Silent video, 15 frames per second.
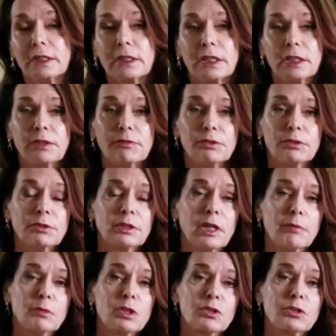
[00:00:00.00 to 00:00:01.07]
And if you're an
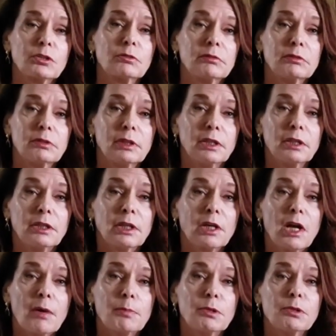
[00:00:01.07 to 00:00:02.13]
amateur
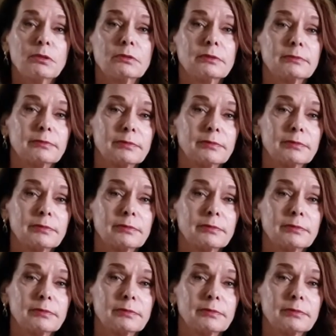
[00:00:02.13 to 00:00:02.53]
couple,